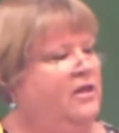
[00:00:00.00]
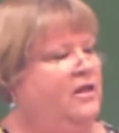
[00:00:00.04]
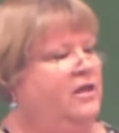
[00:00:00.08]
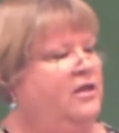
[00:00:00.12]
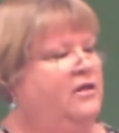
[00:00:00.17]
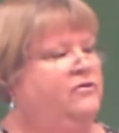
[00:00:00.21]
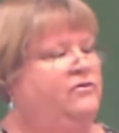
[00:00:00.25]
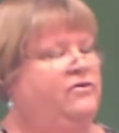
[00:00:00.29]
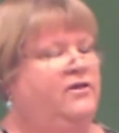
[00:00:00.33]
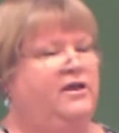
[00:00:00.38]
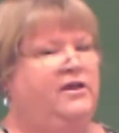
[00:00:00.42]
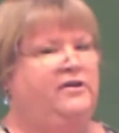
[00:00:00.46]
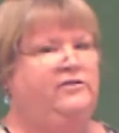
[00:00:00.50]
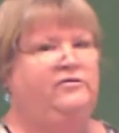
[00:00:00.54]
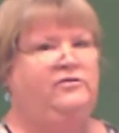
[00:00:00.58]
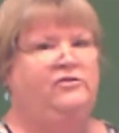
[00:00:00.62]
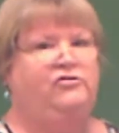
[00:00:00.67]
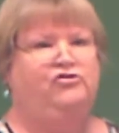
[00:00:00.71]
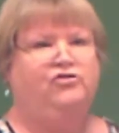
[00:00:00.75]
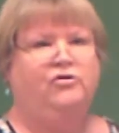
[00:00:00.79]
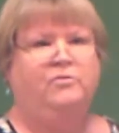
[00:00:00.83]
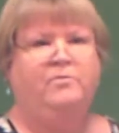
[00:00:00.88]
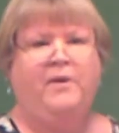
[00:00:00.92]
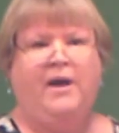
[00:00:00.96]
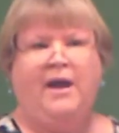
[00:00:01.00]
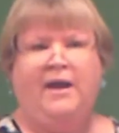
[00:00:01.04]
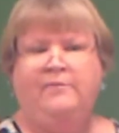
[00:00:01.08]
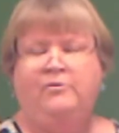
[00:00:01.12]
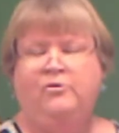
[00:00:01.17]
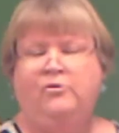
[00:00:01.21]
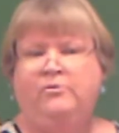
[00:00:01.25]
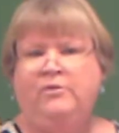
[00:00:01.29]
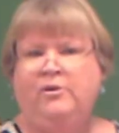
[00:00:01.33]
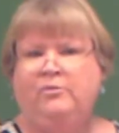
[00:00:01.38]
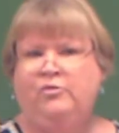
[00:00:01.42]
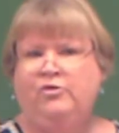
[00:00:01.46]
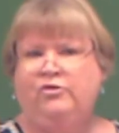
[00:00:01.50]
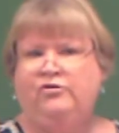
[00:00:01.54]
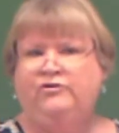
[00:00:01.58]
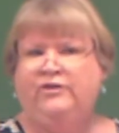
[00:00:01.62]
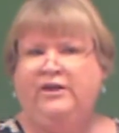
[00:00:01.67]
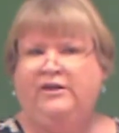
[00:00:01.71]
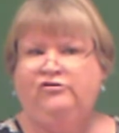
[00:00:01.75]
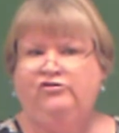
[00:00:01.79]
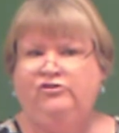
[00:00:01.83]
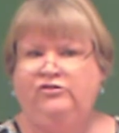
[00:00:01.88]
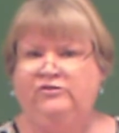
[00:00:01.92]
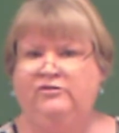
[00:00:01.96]
This is your Bible
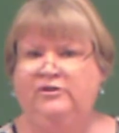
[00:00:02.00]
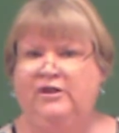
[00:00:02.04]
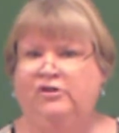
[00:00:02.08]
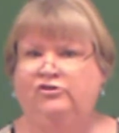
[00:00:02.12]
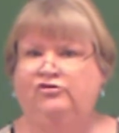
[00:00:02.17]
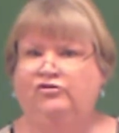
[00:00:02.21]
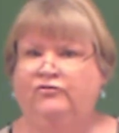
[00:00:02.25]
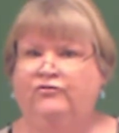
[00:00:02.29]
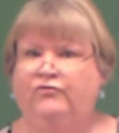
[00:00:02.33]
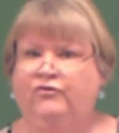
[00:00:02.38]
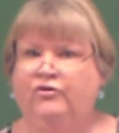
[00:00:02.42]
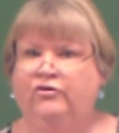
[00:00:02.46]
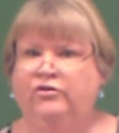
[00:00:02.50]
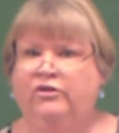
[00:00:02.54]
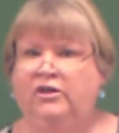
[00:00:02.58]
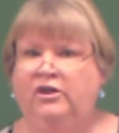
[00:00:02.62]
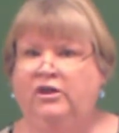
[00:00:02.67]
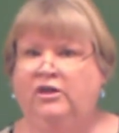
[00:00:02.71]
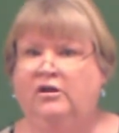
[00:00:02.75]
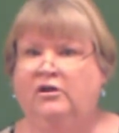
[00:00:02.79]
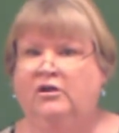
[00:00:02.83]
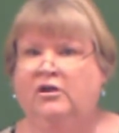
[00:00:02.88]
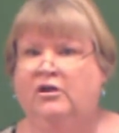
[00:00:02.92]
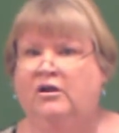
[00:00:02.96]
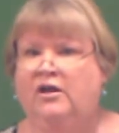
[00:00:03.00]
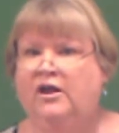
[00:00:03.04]
memorization schedule for the year.